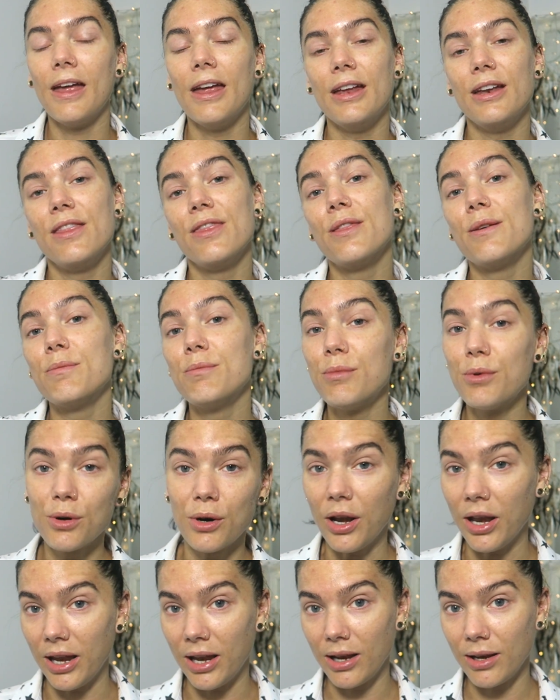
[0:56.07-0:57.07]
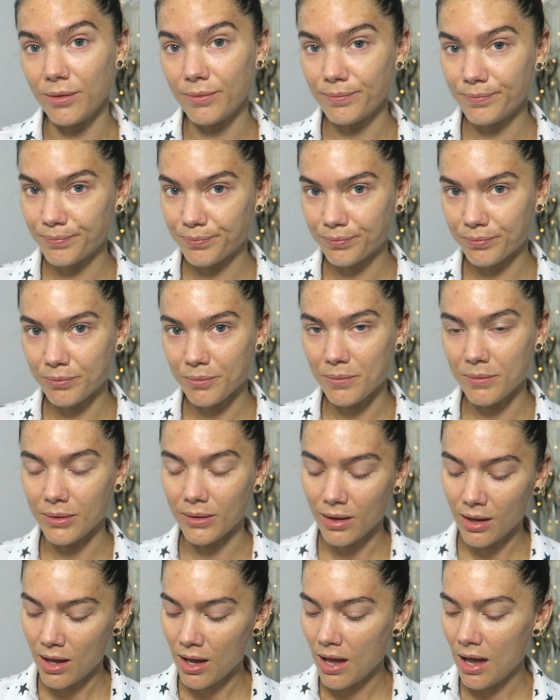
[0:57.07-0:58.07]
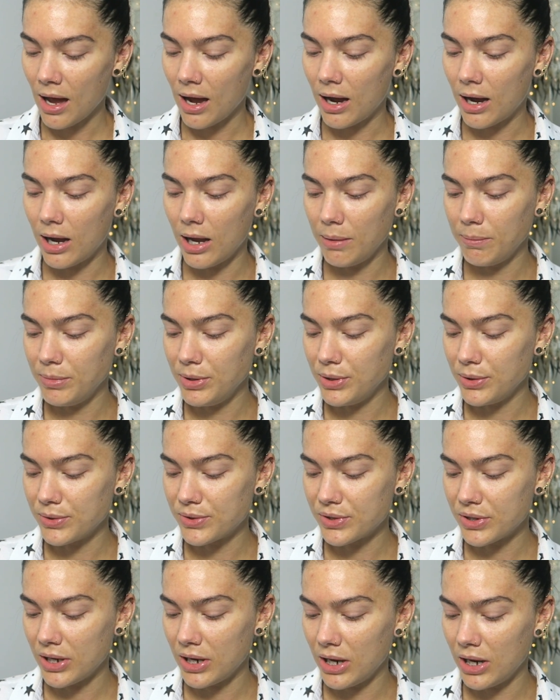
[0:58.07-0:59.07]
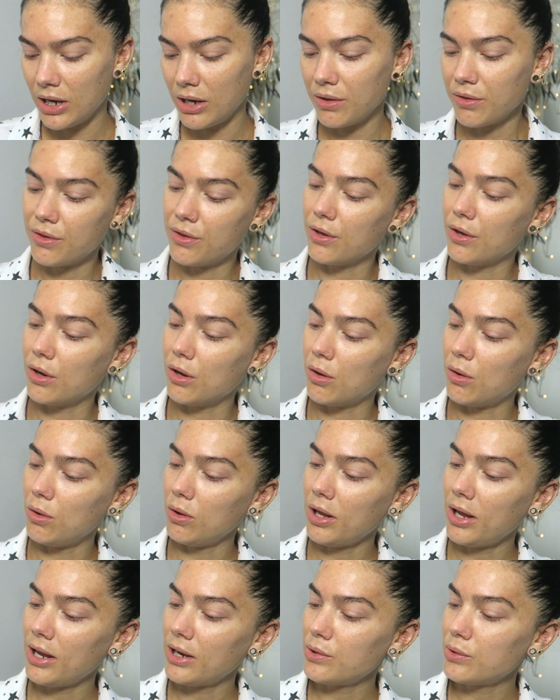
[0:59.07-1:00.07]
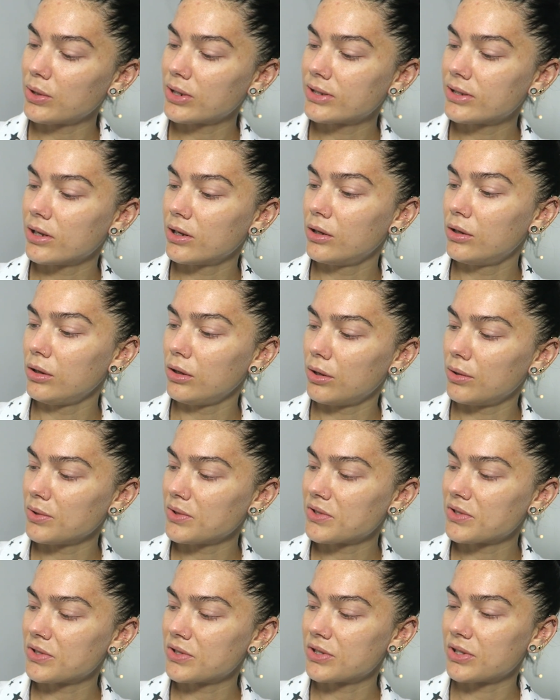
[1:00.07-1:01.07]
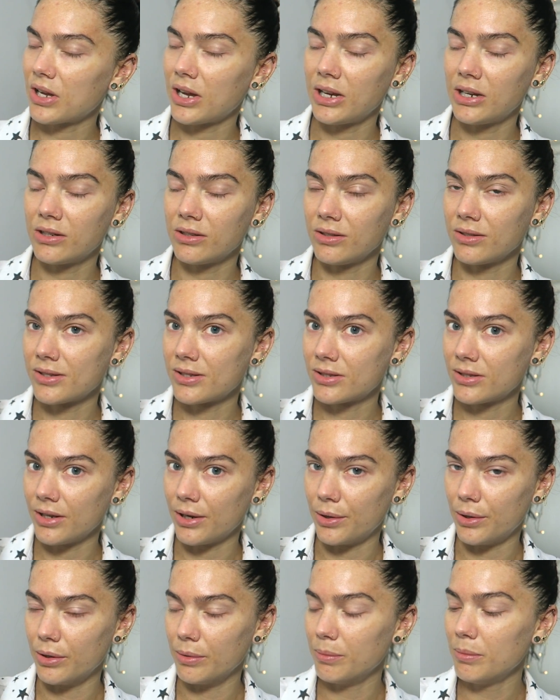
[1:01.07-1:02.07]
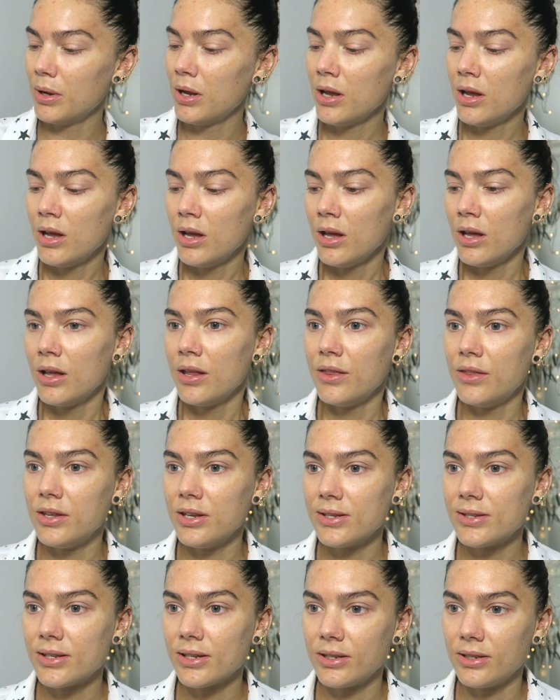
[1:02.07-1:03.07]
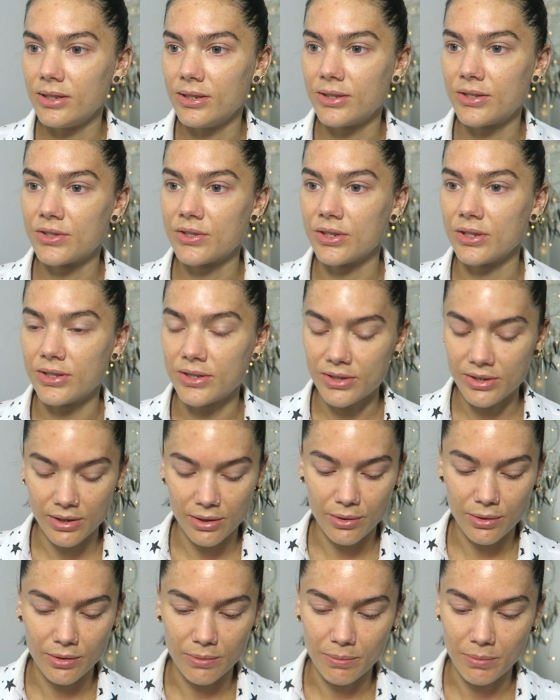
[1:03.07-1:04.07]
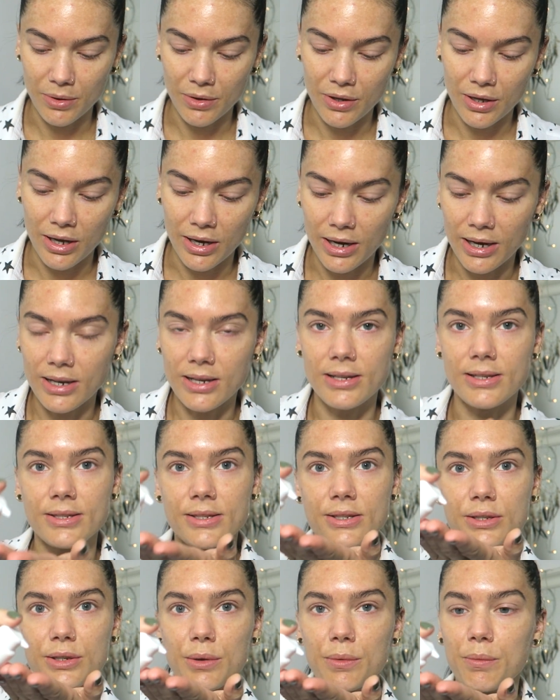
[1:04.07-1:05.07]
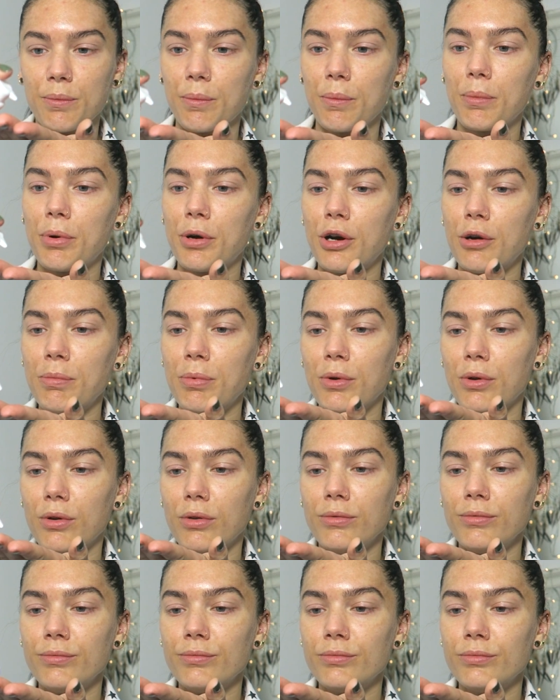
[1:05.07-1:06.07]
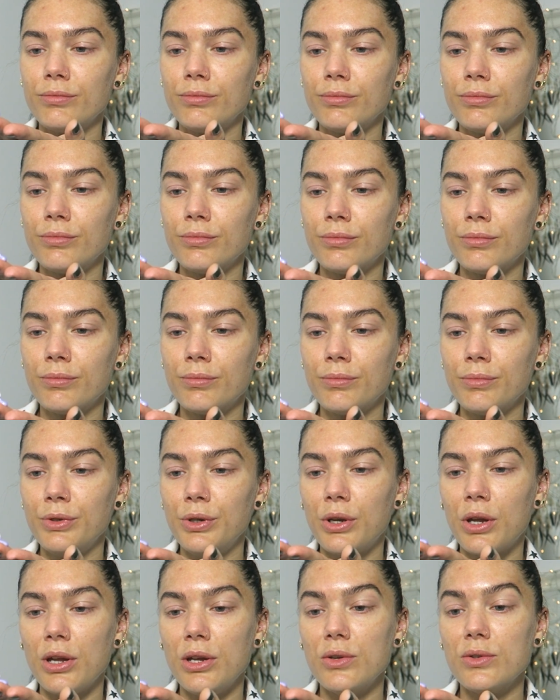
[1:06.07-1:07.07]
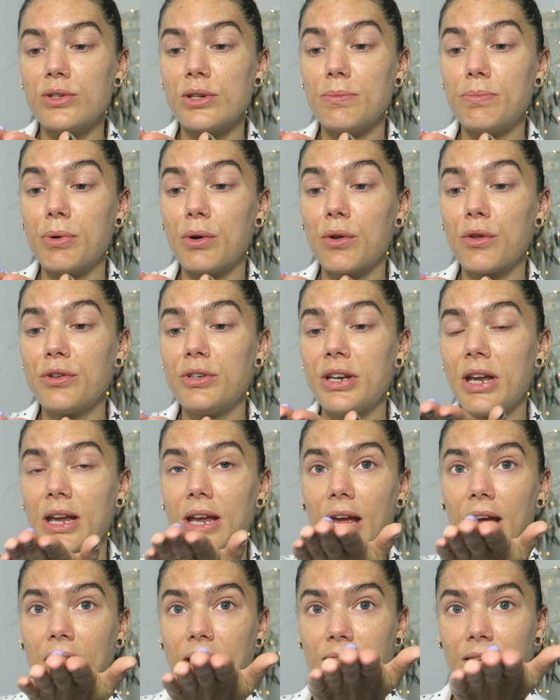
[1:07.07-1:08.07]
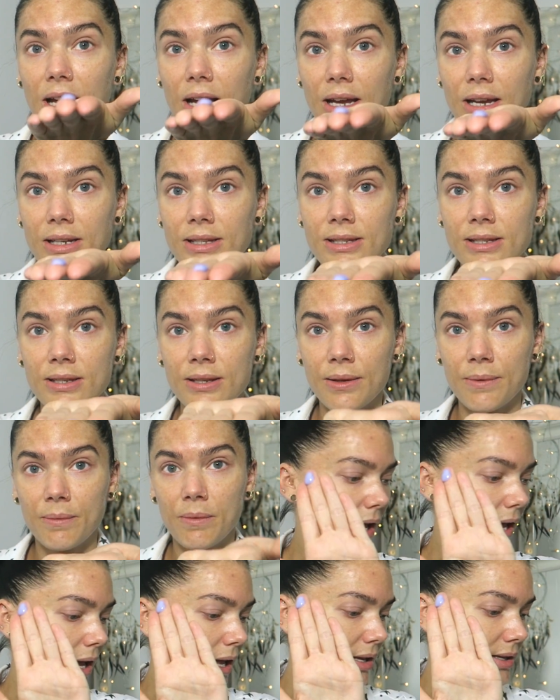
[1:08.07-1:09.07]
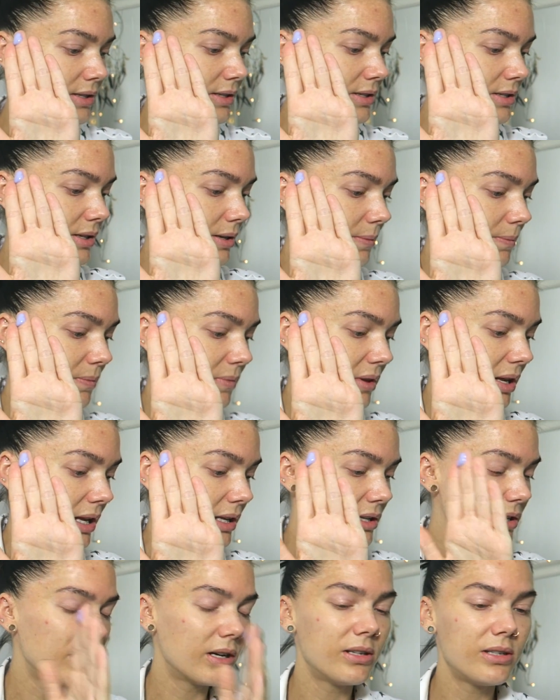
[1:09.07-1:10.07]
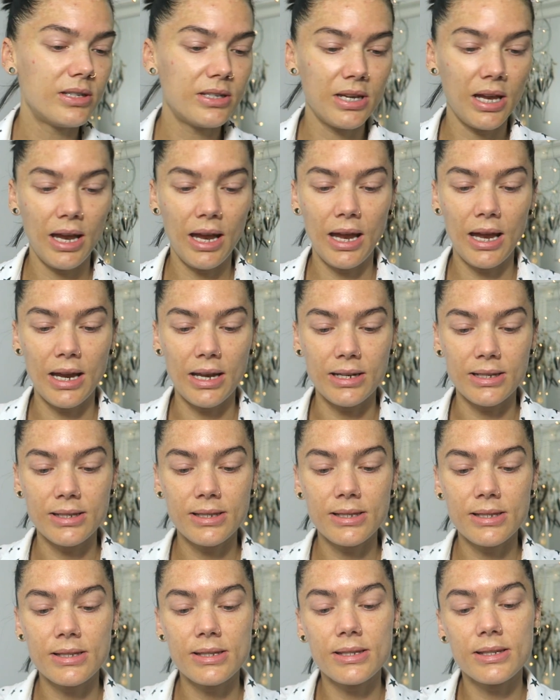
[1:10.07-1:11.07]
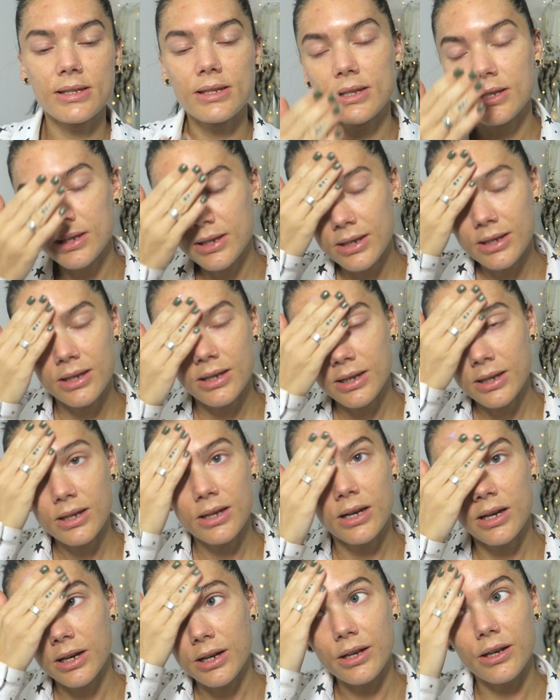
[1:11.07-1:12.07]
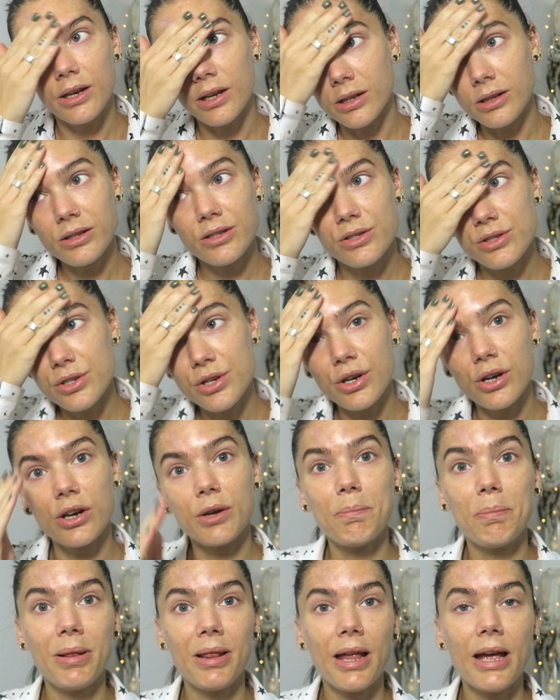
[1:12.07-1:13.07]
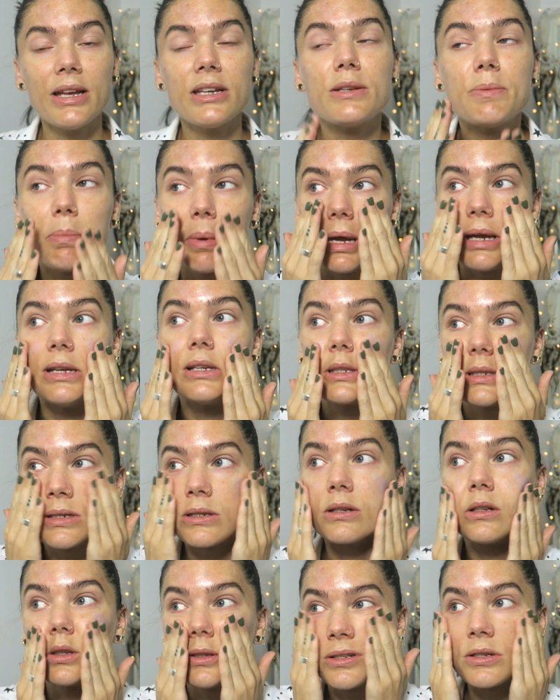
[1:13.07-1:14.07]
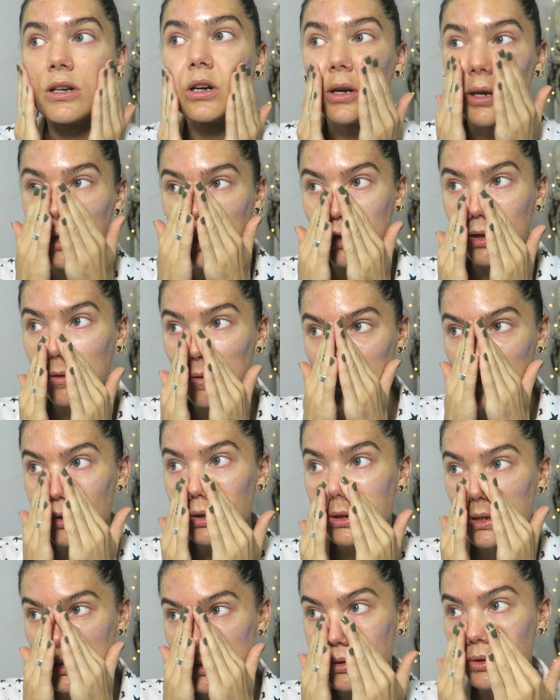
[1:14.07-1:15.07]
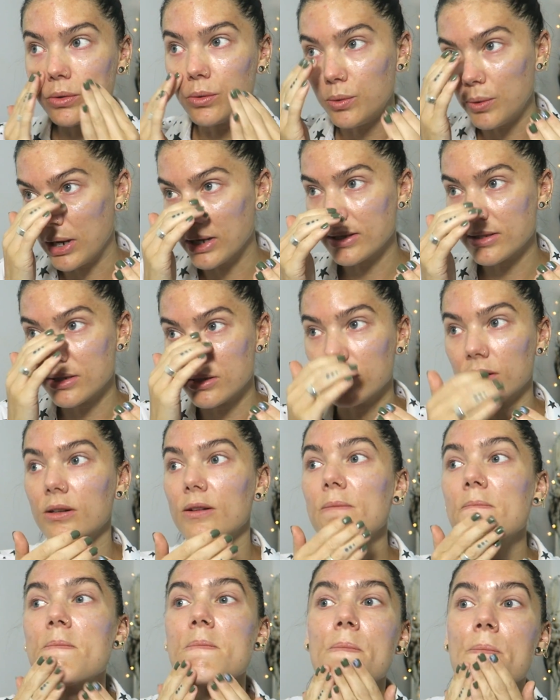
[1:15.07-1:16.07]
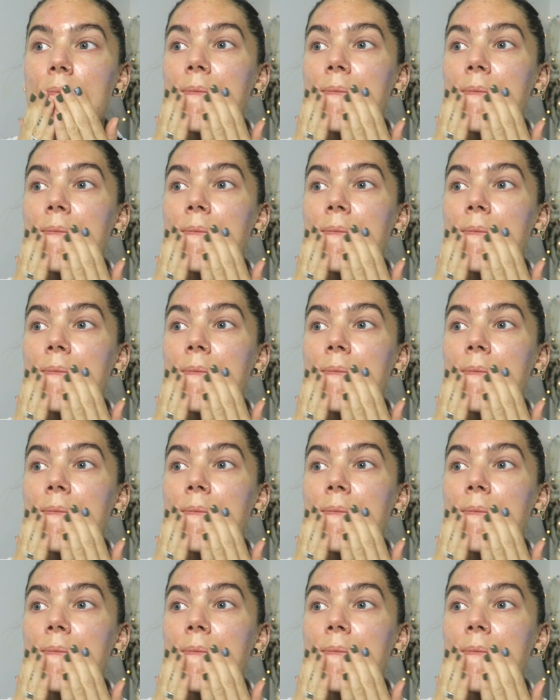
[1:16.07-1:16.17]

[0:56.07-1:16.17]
In the morning, I'm using the Ole Henriksen Glow Cycle Serum. This is a serum that is purple. You can use it both day and night, and it contains a plant-based alternative to retinol.